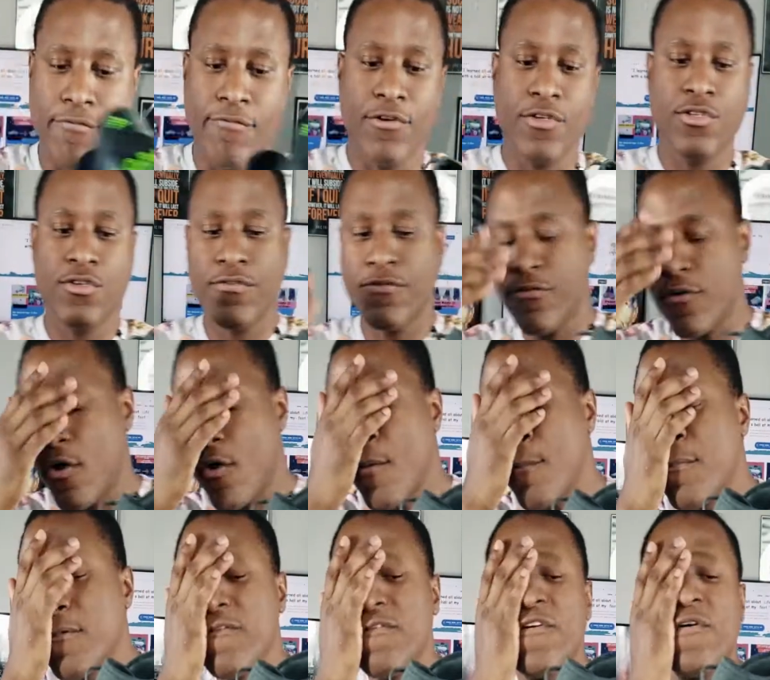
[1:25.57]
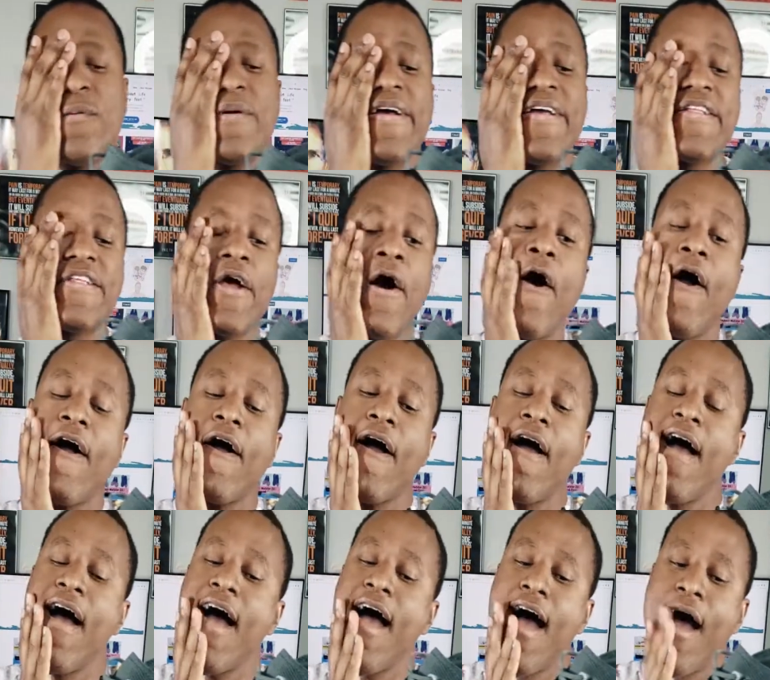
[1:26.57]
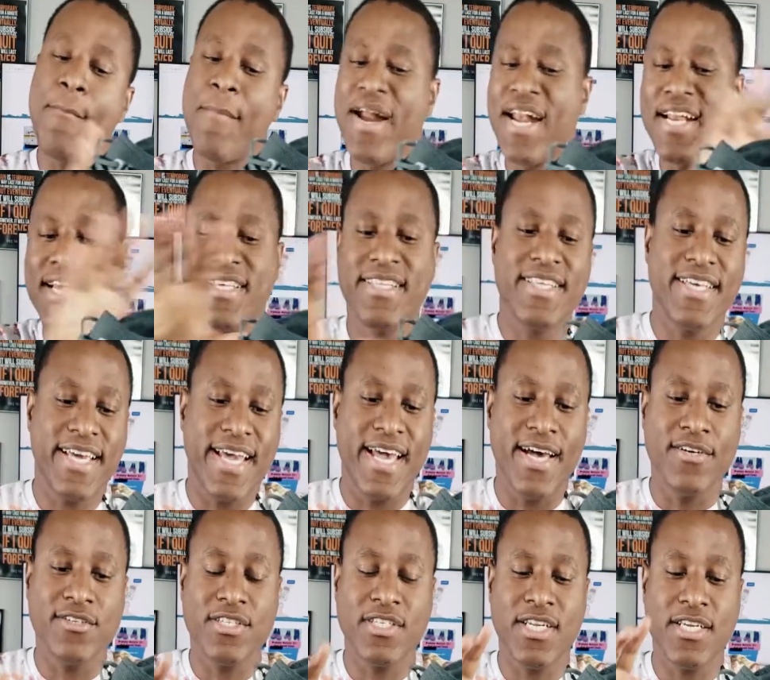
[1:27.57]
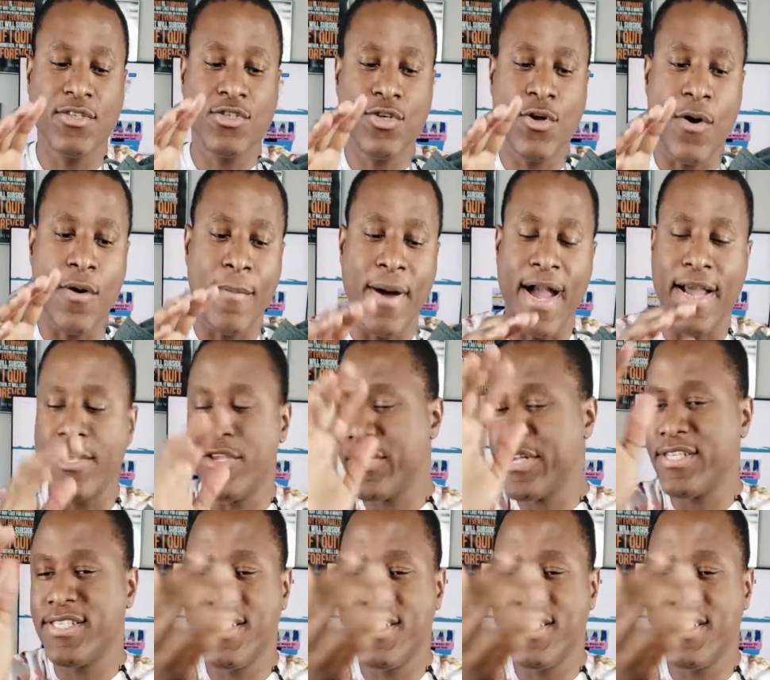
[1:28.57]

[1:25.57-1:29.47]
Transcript: first of all, before we talk about anything else, let's talk about, you can